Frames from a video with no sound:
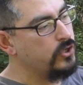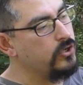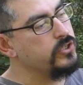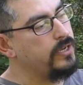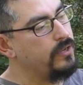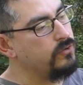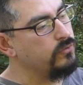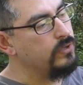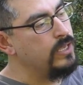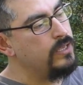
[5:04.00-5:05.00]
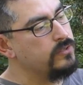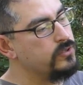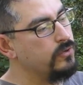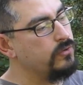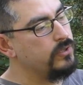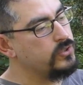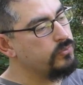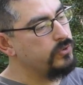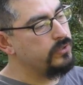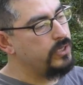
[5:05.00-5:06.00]
charging handle. So
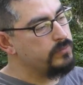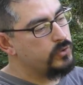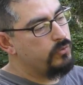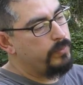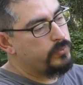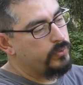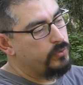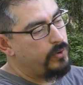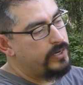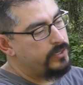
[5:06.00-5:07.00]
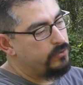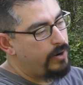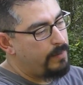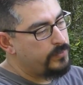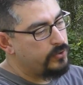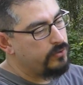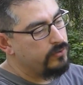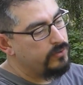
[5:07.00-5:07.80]
this one comes equipped with a Radian Raptor,